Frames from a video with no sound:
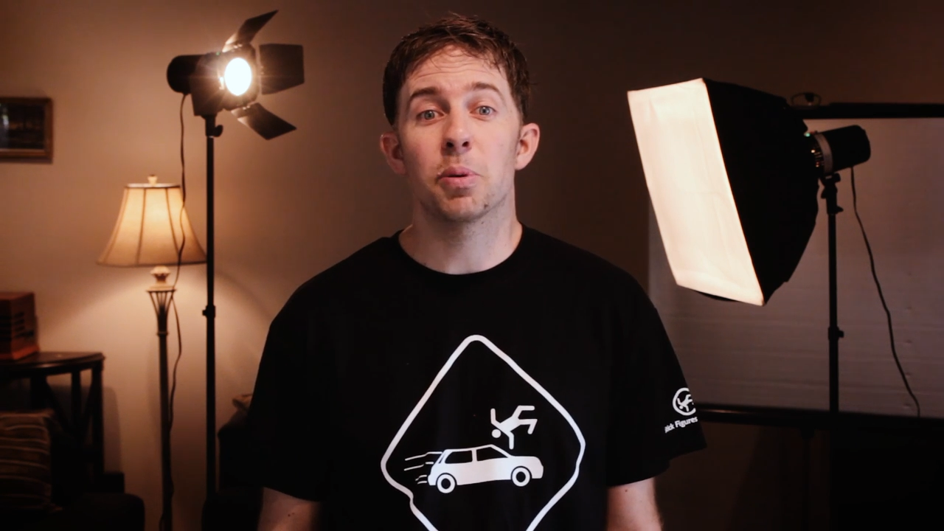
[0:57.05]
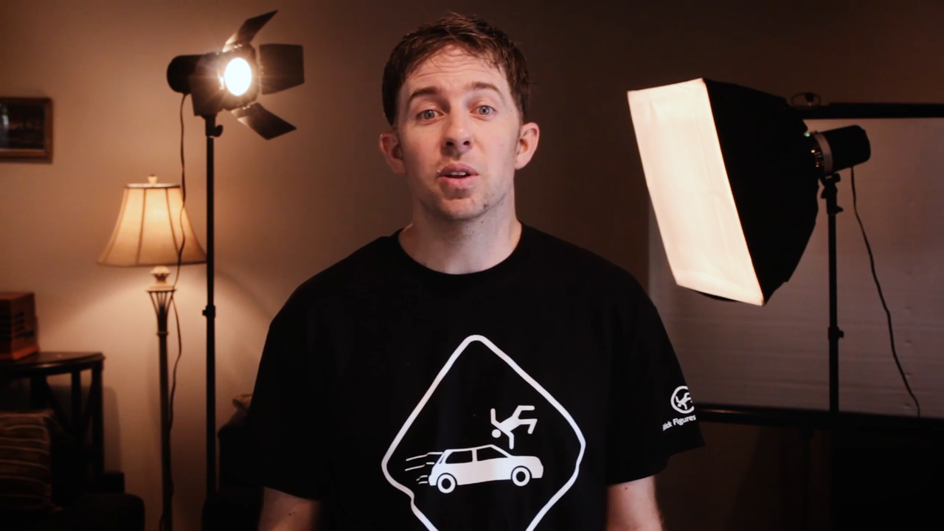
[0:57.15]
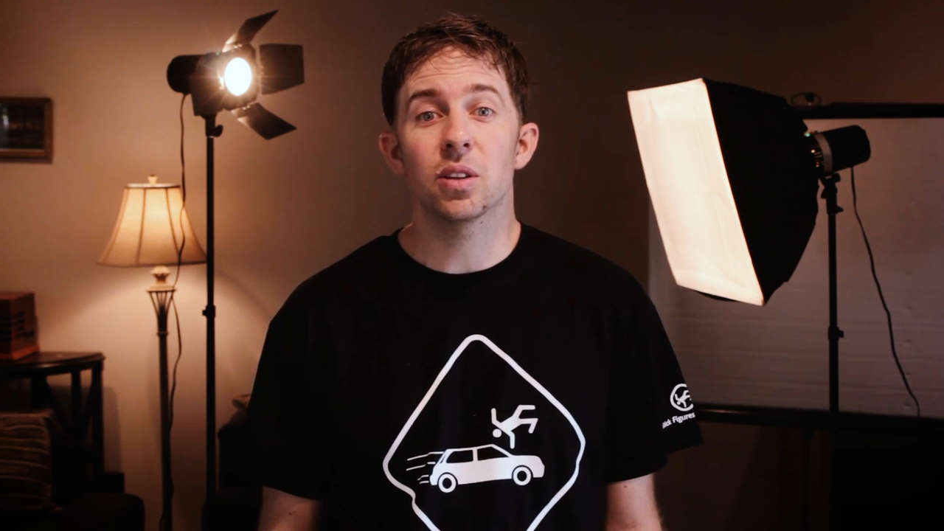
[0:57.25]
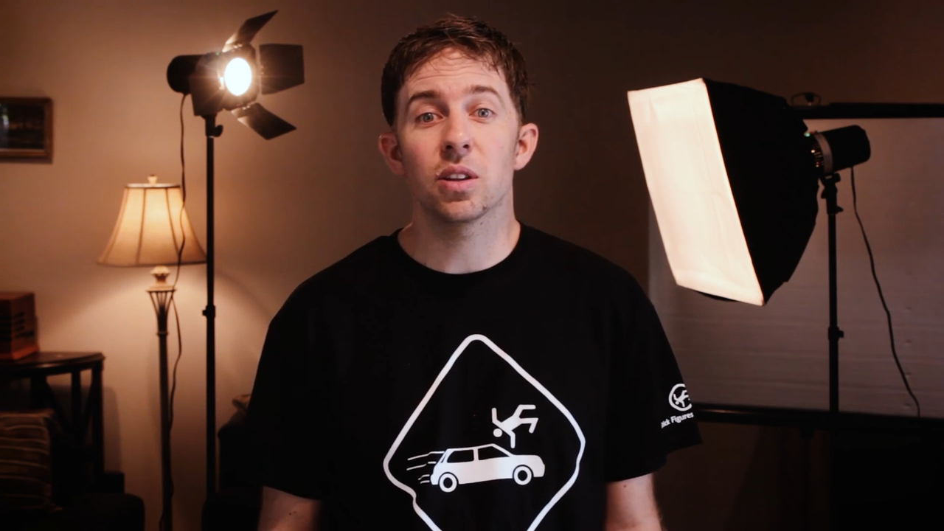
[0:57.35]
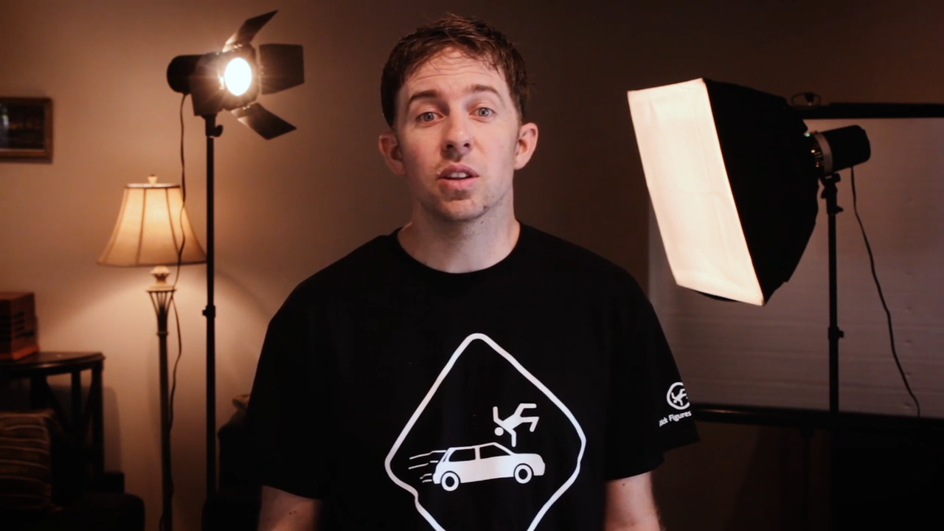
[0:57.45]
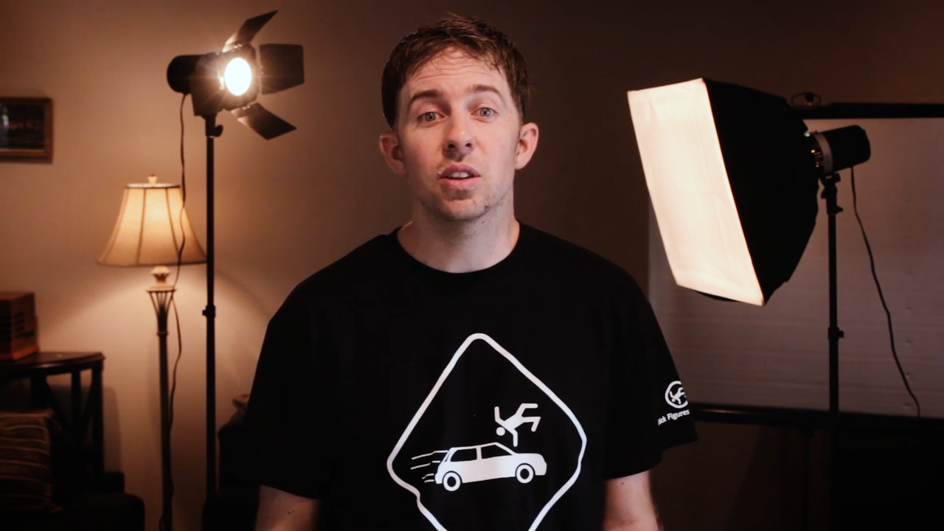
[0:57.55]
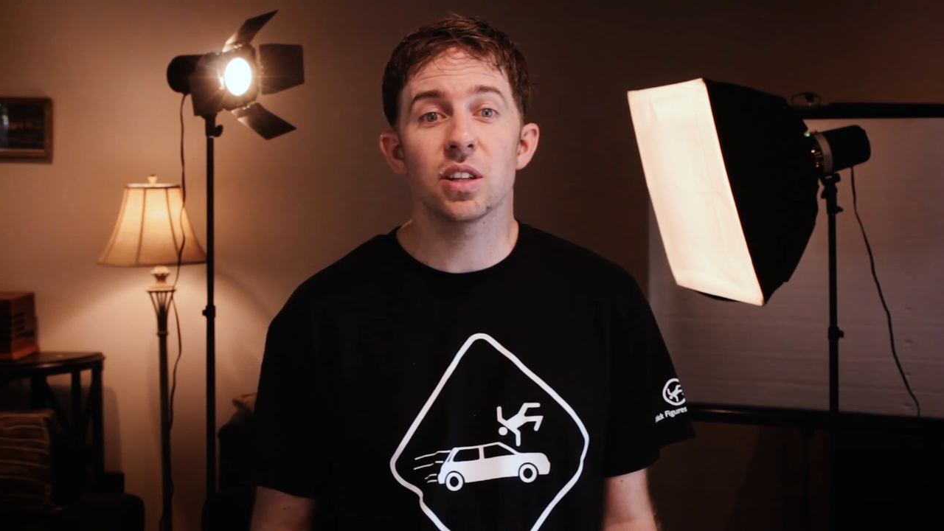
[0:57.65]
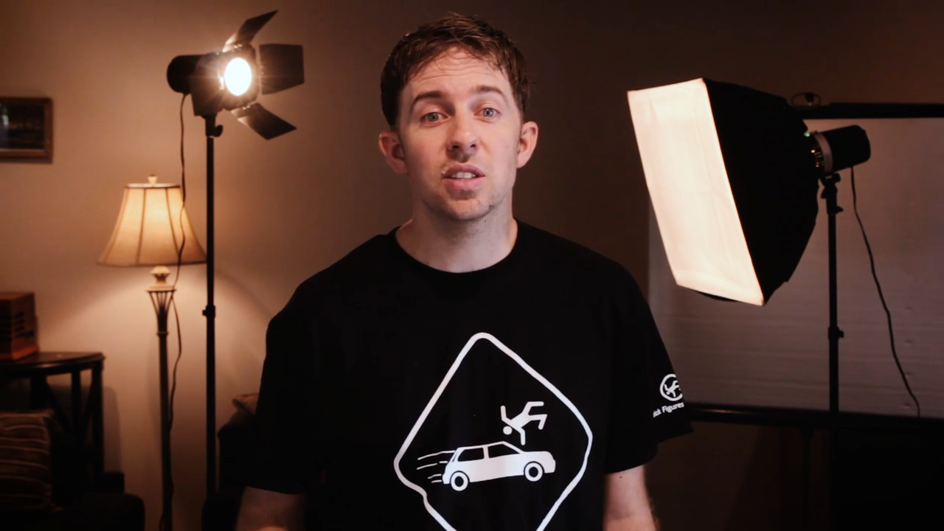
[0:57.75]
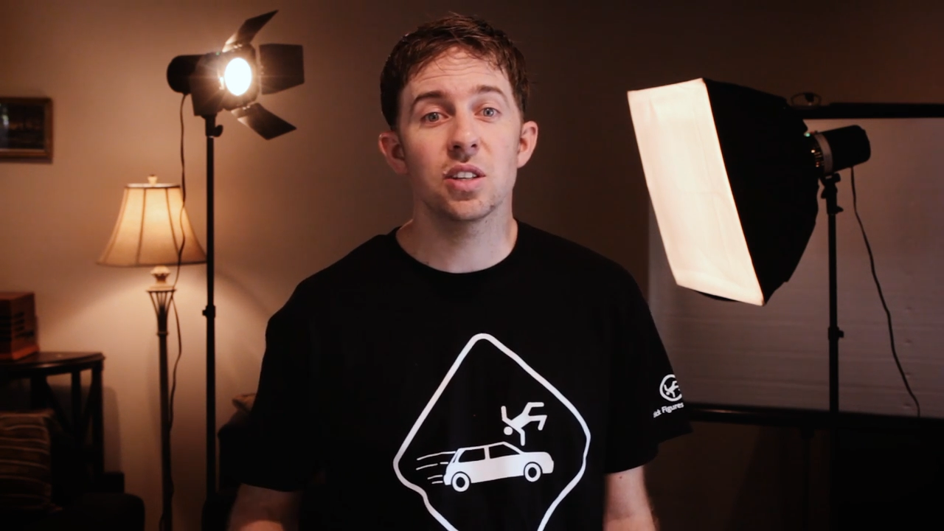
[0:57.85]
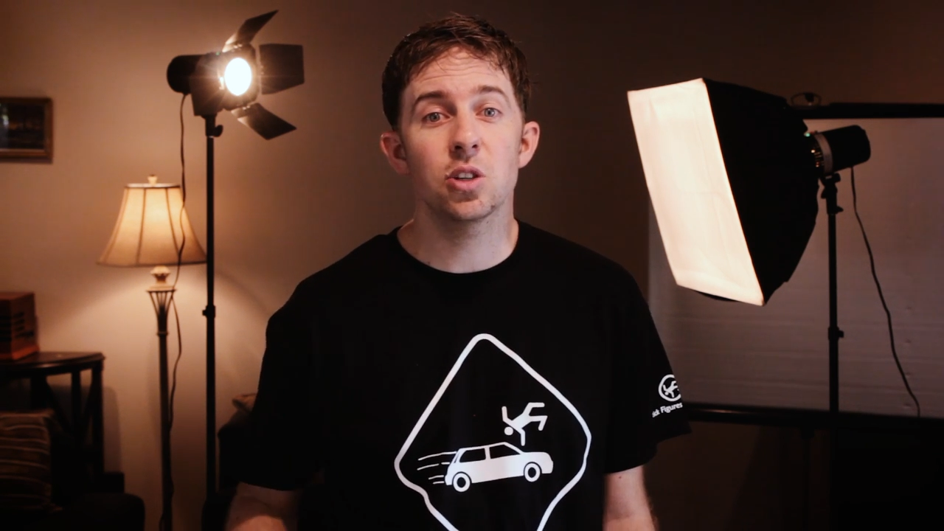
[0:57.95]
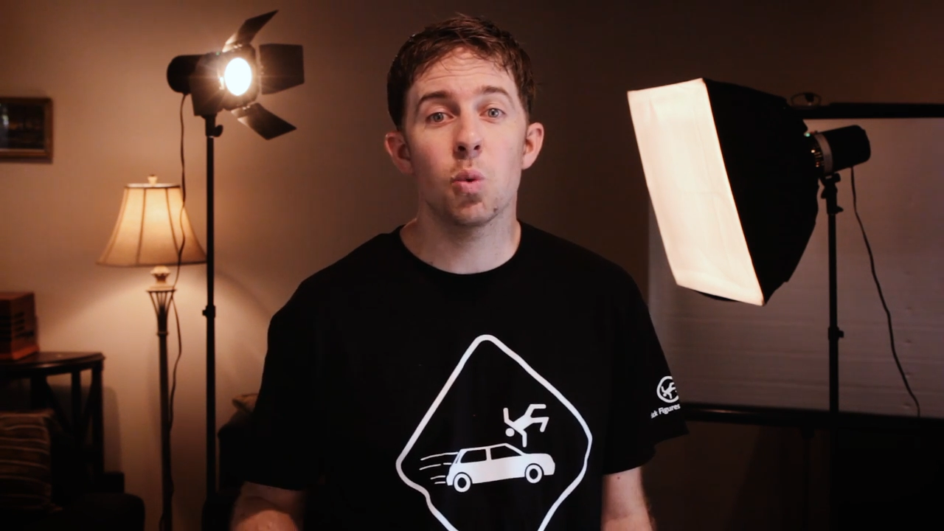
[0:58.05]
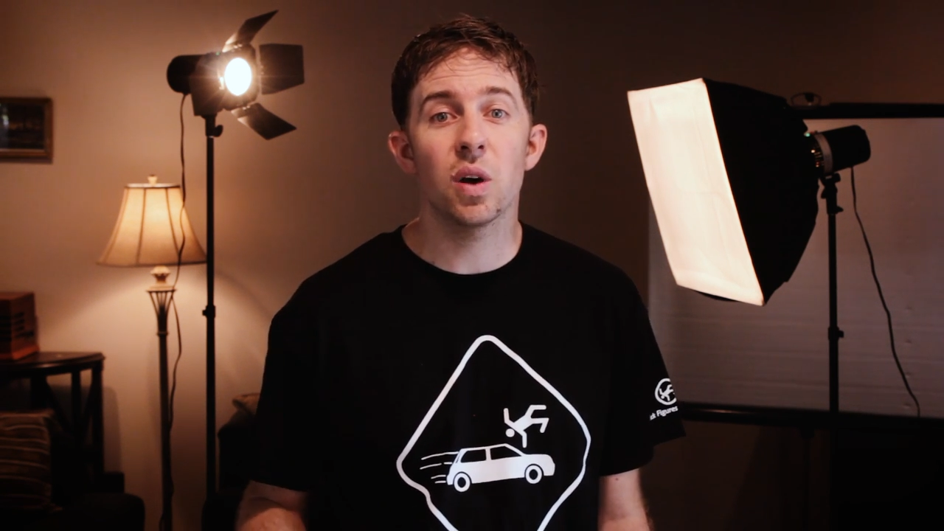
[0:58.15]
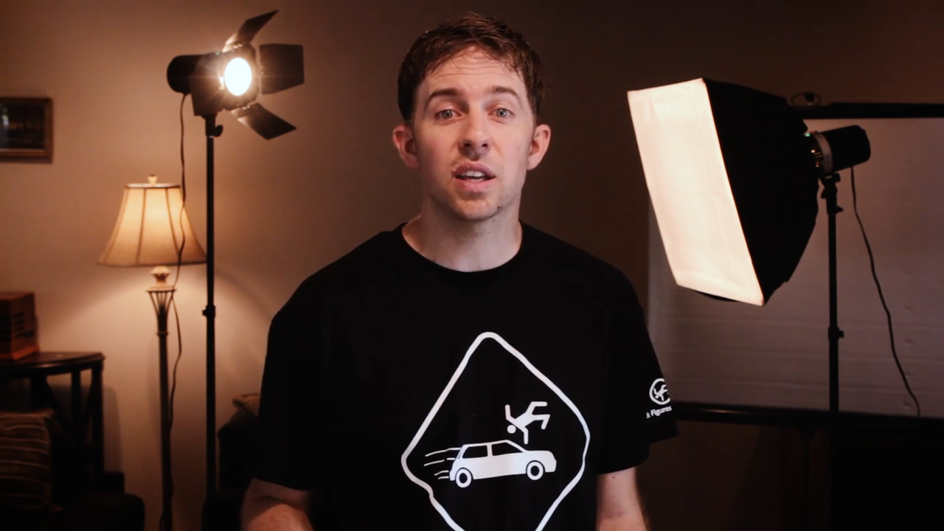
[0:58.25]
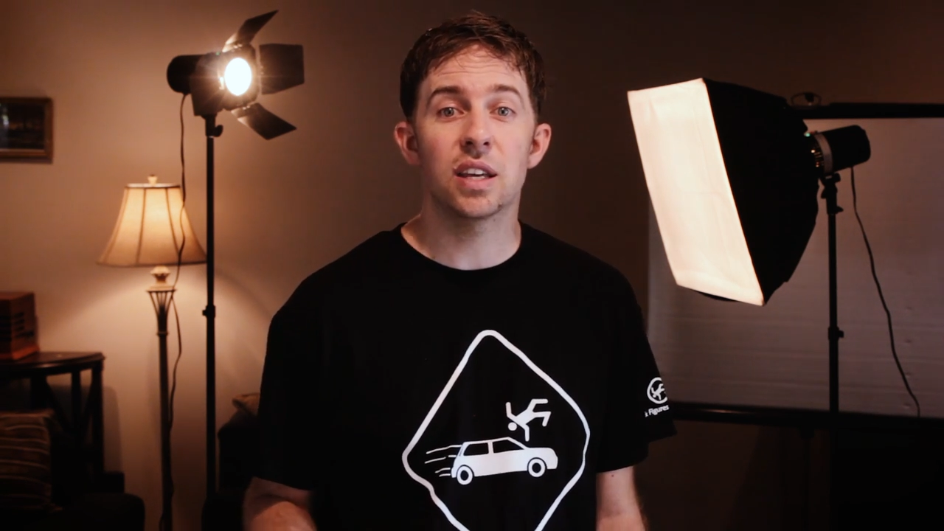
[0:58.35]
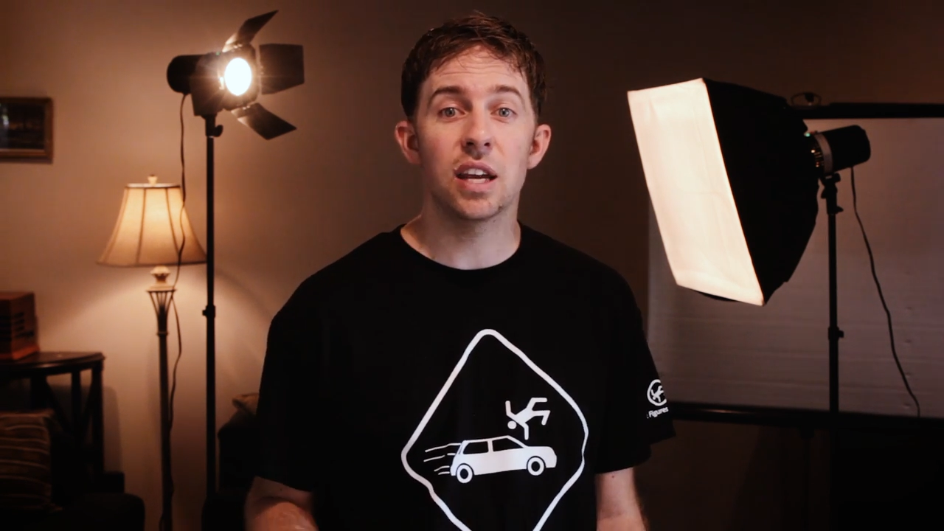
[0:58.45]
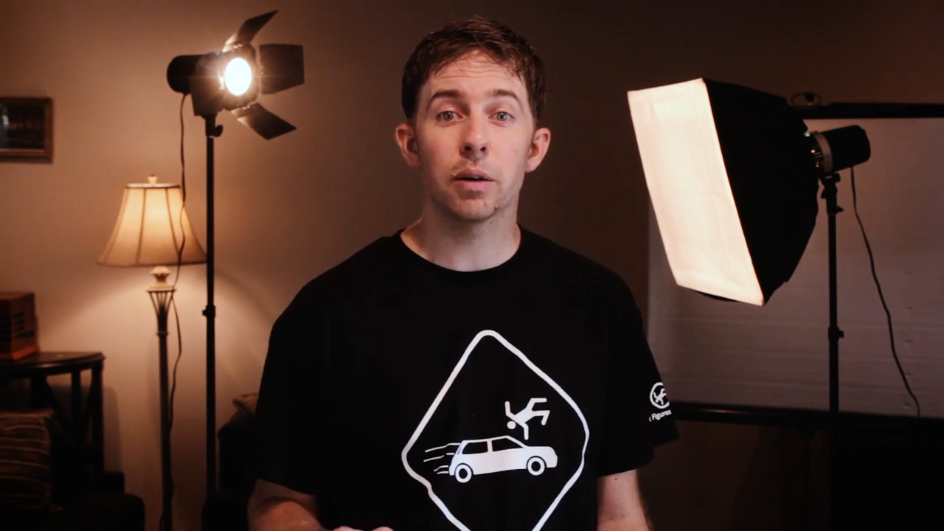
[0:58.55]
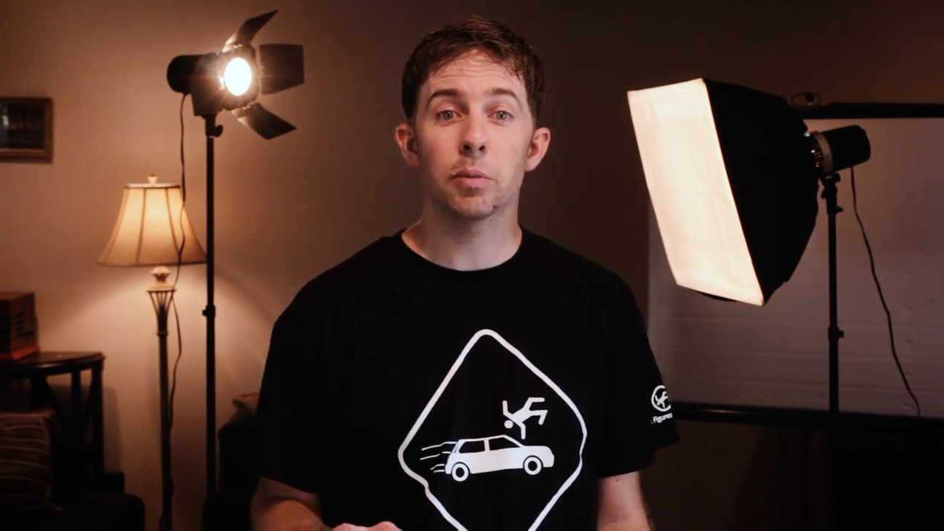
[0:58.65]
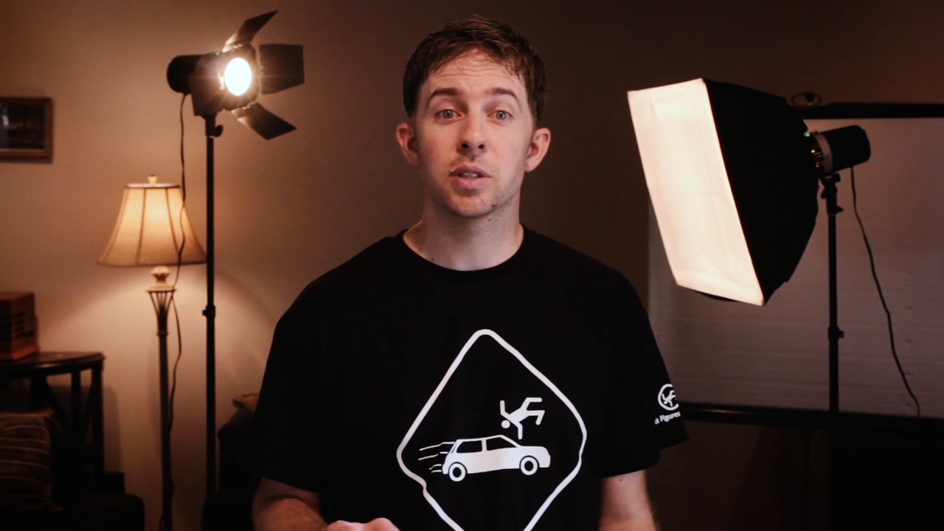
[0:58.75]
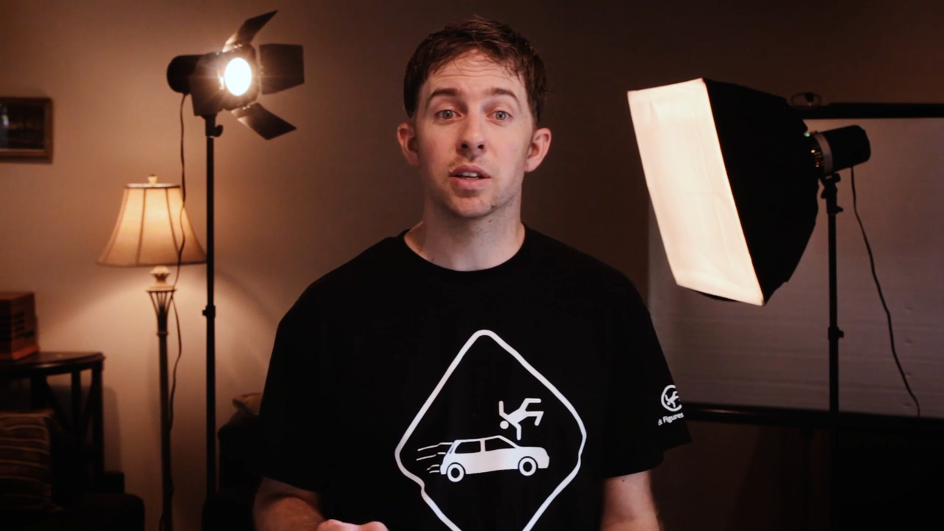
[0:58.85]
but listen to what Guillermo